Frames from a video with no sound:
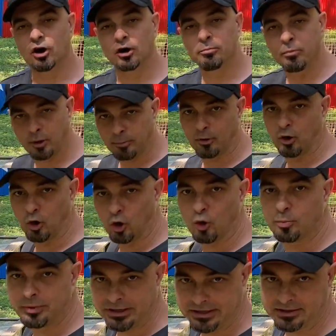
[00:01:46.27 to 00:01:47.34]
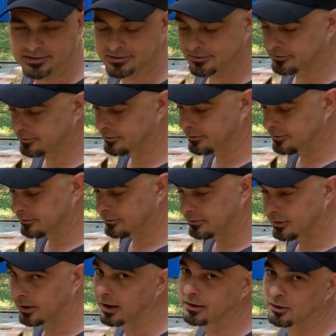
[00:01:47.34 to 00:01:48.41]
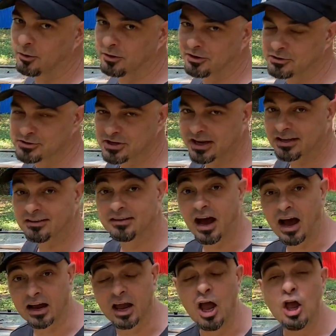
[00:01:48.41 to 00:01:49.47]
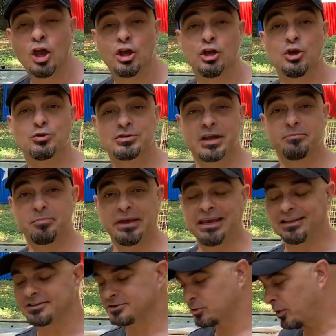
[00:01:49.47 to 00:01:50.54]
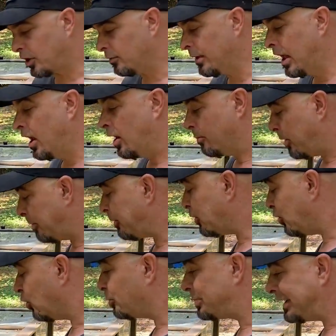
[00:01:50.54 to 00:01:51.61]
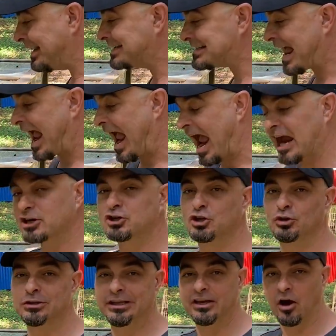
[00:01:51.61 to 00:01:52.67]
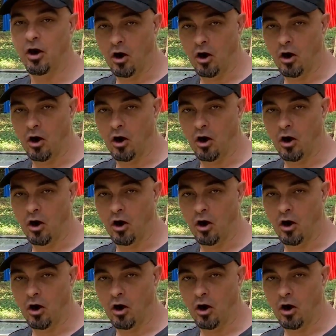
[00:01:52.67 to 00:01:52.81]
are purple whole peas. I know what you're saying, Doc, you said beans. Well, purple whole peas actually